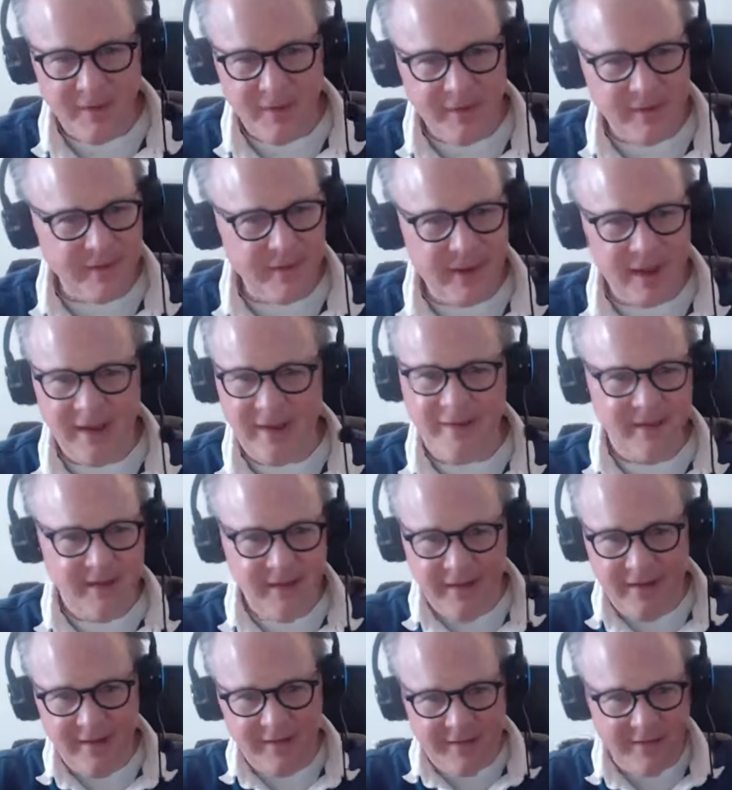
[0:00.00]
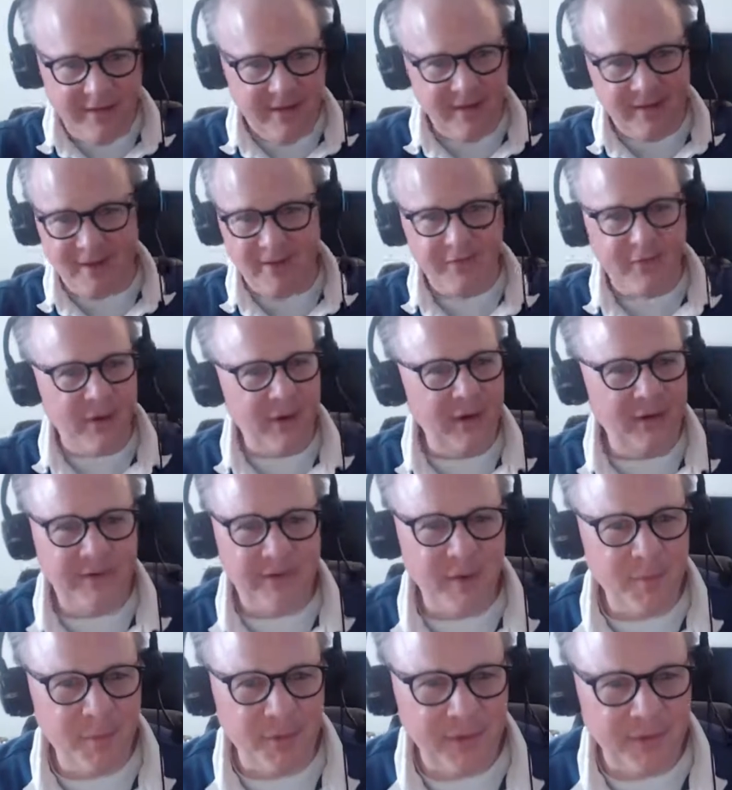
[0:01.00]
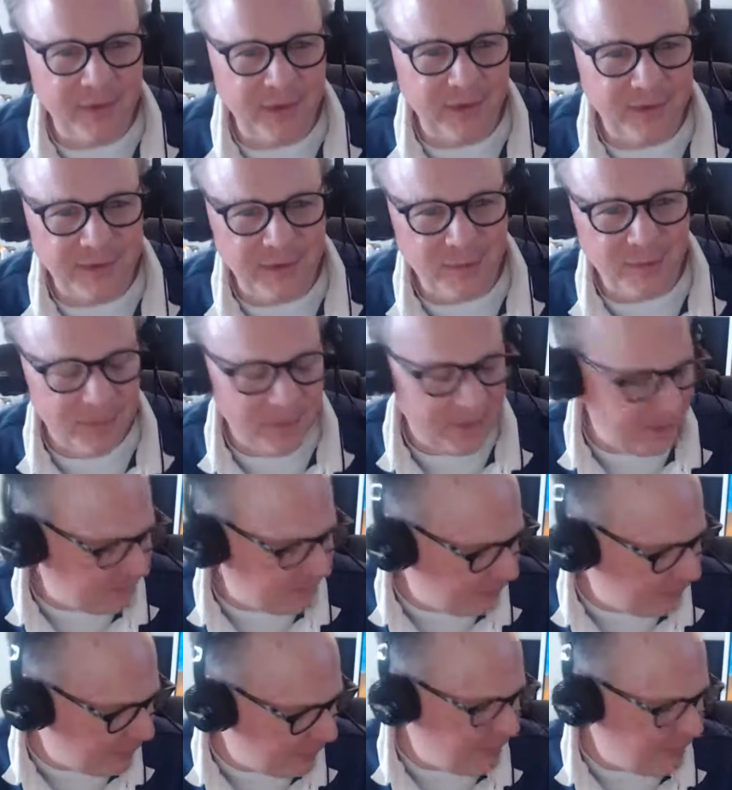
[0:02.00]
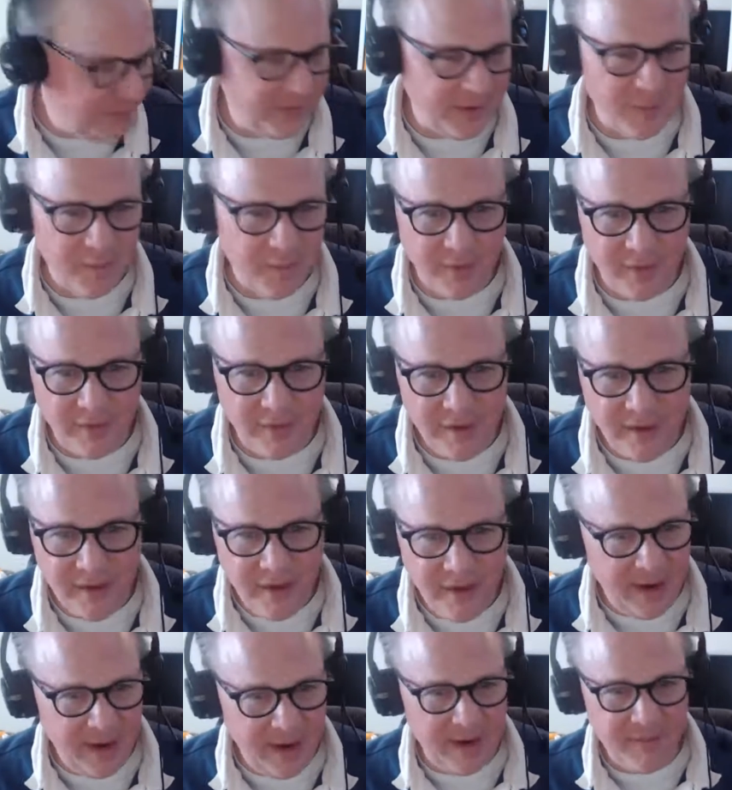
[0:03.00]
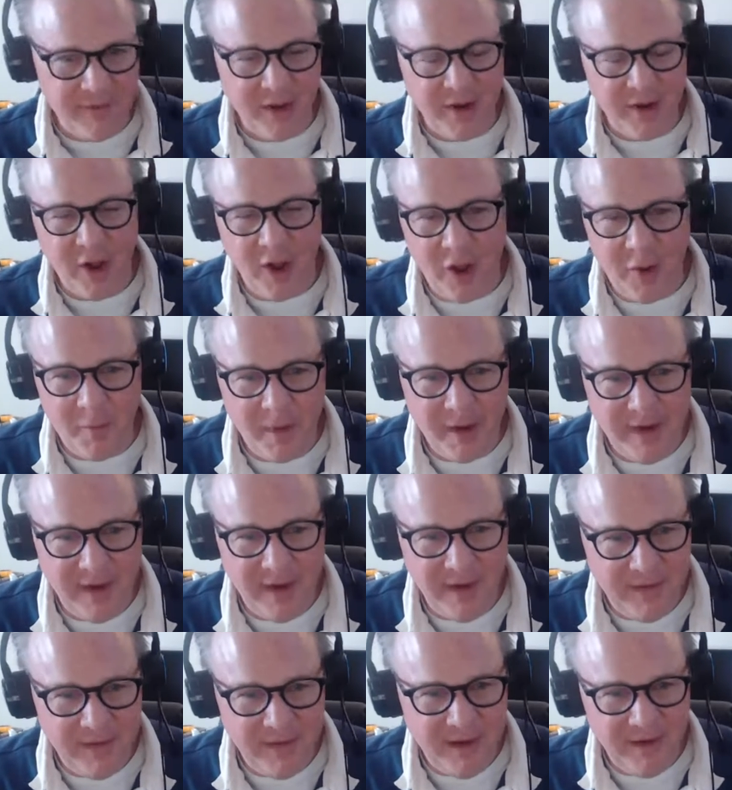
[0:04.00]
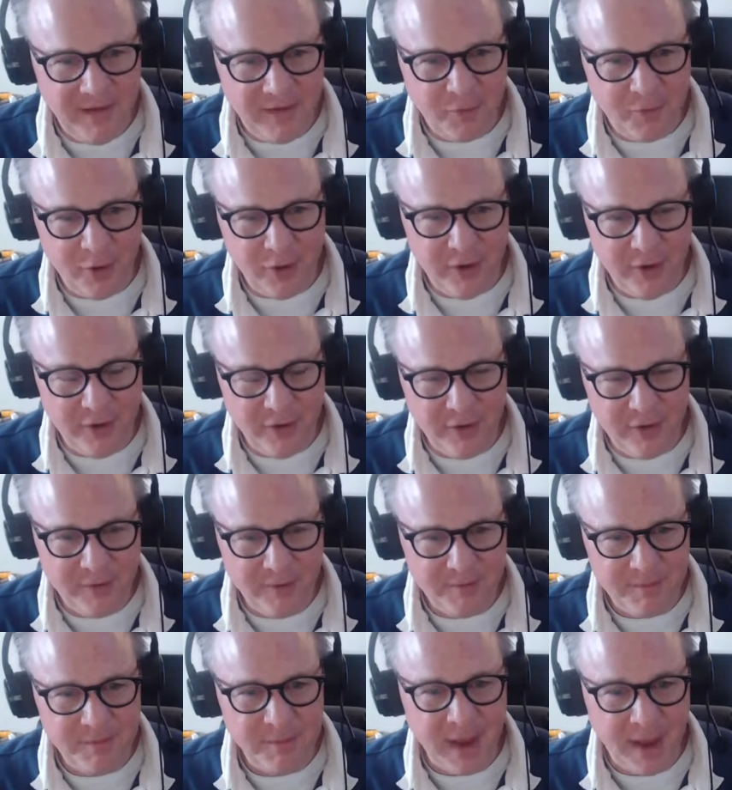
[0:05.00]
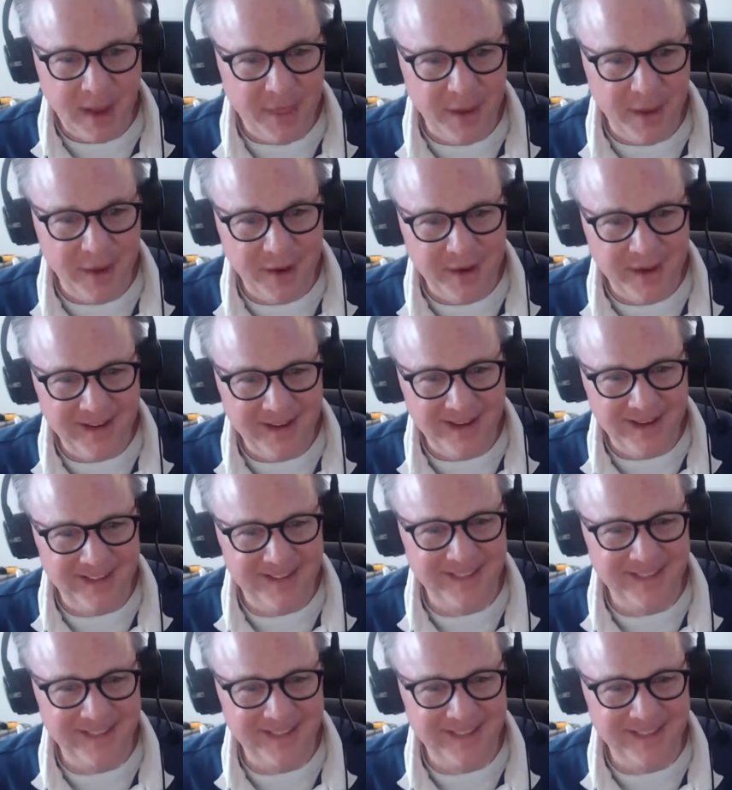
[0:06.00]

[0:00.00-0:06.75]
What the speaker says: the it's a very simple system. It's very simple, and I've got all my DVDs burned, I think,